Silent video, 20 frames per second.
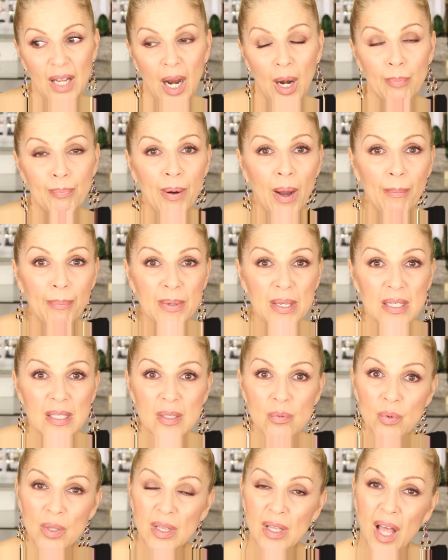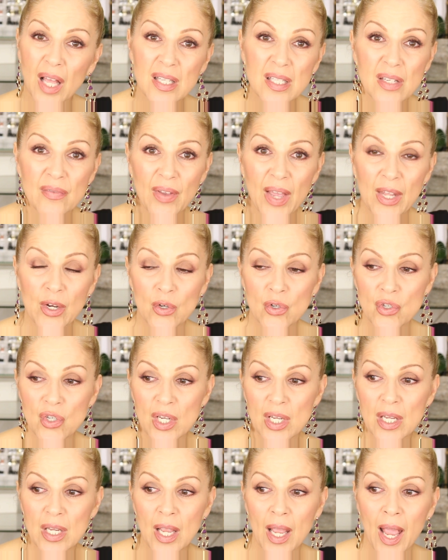are puppies with lots of
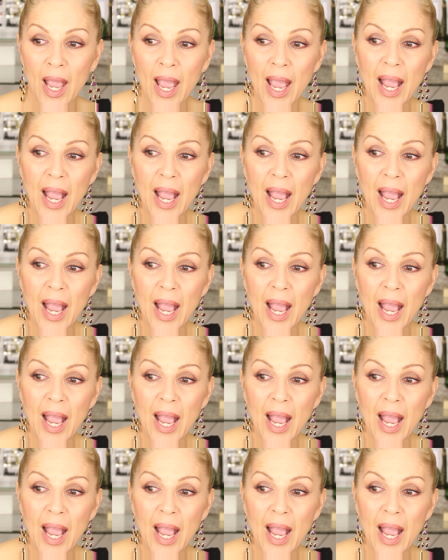energy